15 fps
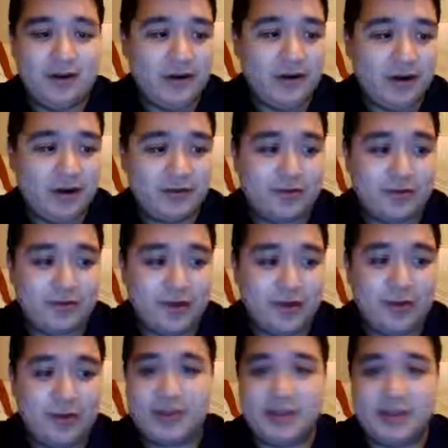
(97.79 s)
are trade
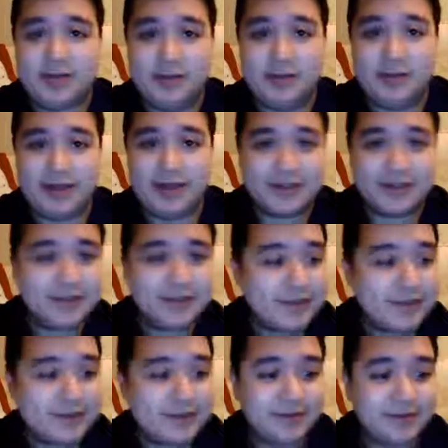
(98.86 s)
raping scumbags,
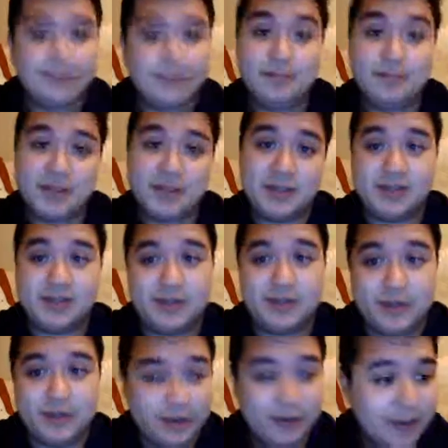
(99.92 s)
myself
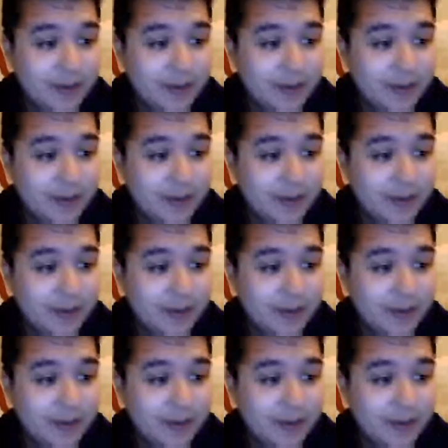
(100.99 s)
included.